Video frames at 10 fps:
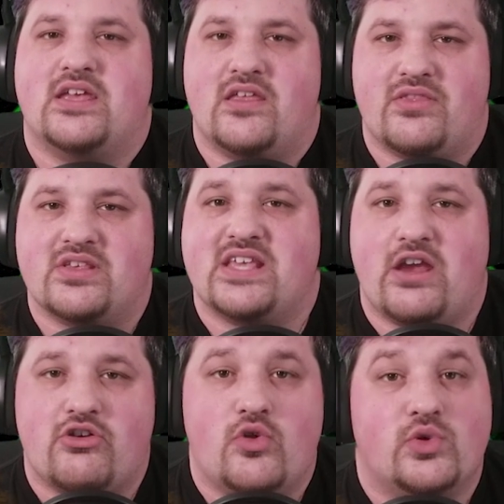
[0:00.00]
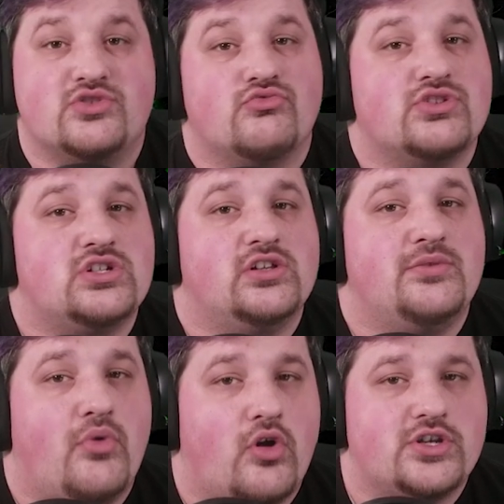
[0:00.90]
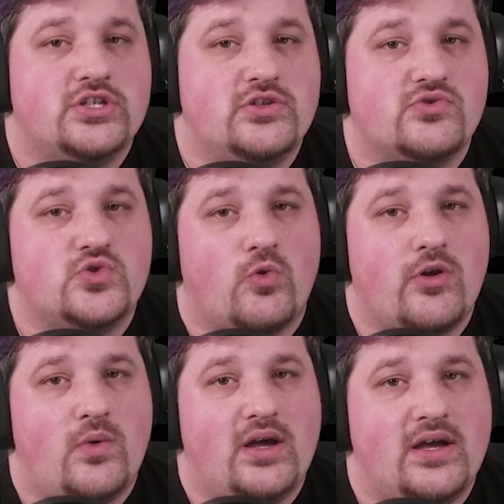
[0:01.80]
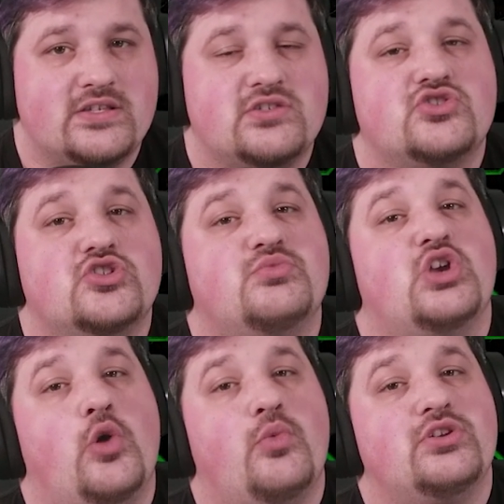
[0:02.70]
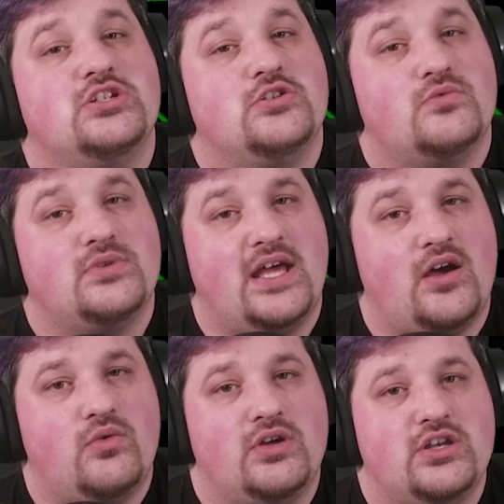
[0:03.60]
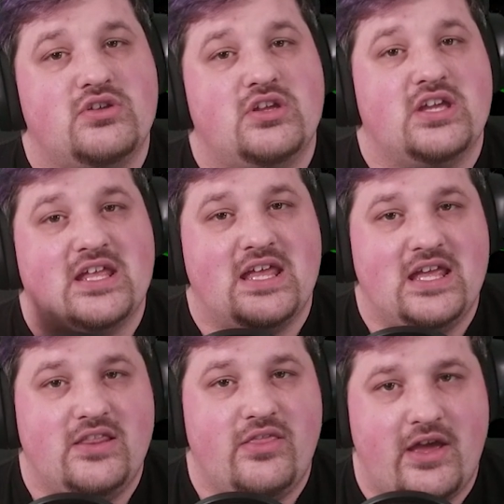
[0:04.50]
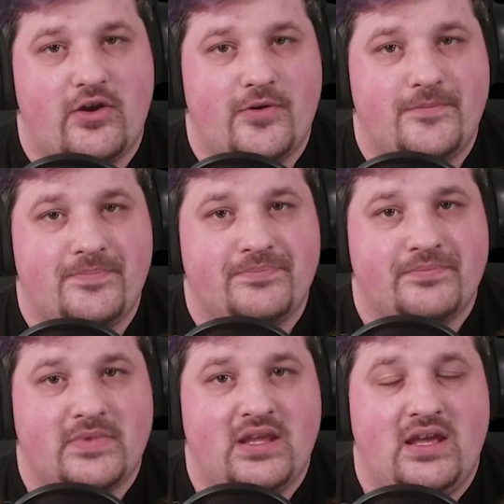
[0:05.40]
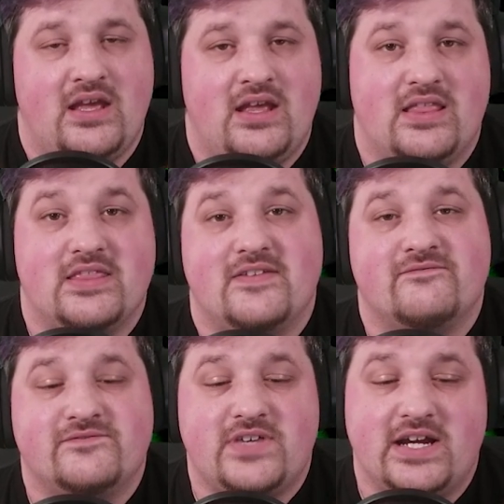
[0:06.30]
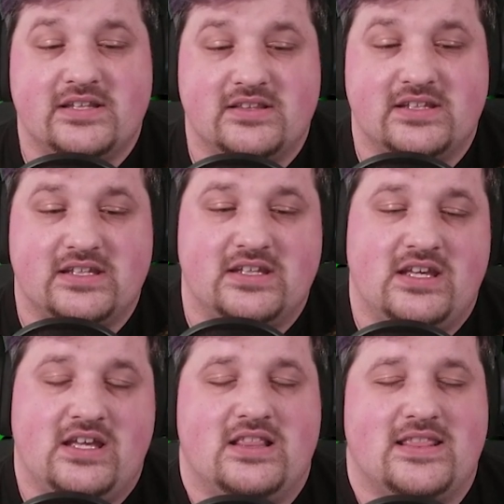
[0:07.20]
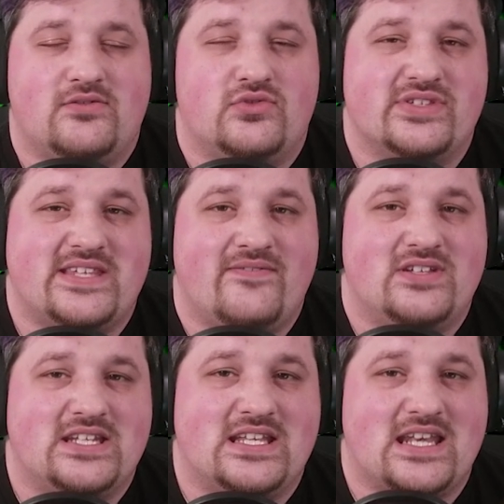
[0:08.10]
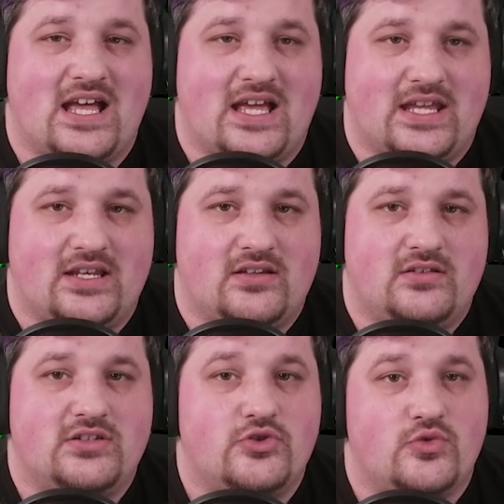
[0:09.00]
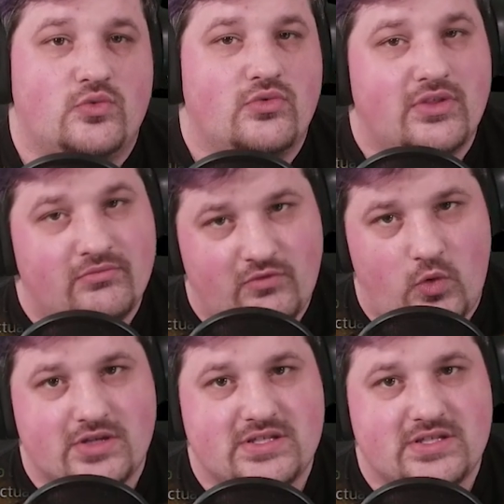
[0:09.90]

Again, this area was originally barred to you story-wise, should be open to you now, and you can get in there. Then finally, level 79 to, of